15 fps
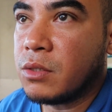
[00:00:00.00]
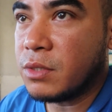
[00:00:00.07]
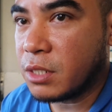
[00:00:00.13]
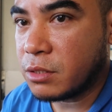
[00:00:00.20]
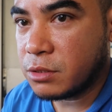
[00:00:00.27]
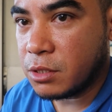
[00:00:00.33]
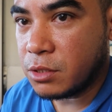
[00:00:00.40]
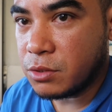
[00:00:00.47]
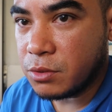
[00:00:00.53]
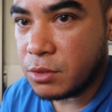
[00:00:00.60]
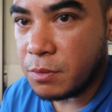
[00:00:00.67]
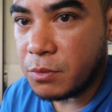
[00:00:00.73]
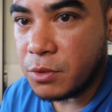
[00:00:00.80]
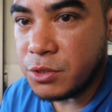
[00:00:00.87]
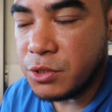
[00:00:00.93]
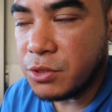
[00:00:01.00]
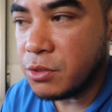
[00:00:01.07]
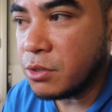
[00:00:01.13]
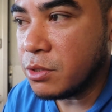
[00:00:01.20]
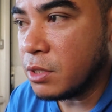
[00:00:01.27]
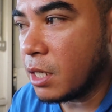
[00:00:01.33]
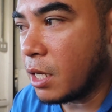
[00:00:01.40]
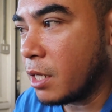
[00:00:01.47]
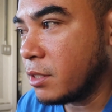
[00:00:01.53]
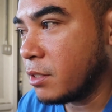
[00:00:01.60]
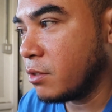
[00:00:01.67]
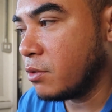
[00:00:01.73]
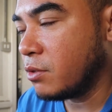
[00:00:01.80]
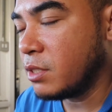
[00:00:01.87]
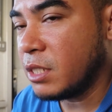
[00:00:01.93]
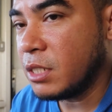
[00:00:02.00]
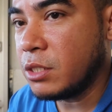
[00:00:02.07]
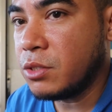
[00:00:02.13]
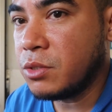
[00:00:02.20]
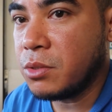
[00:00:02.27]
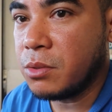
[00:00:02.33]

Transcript: connected to the module and you need